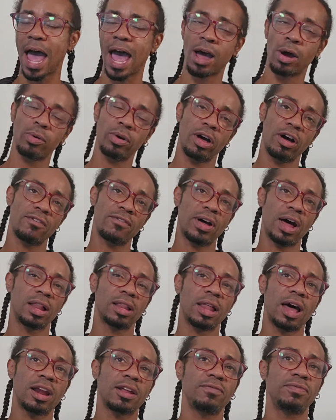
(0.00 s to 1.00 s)
out of a
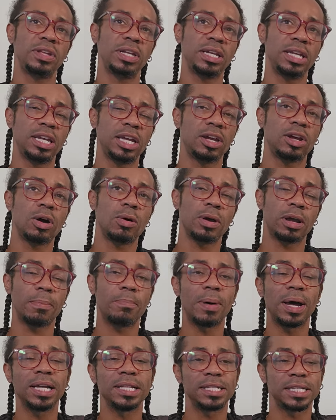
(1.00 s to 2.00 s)
lot of the egoic
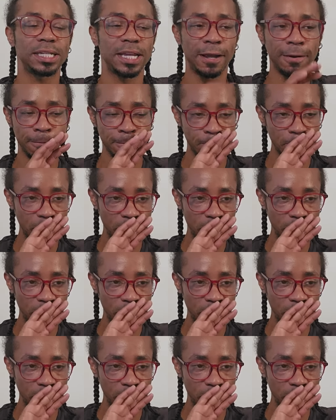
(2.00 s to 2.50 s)
mindset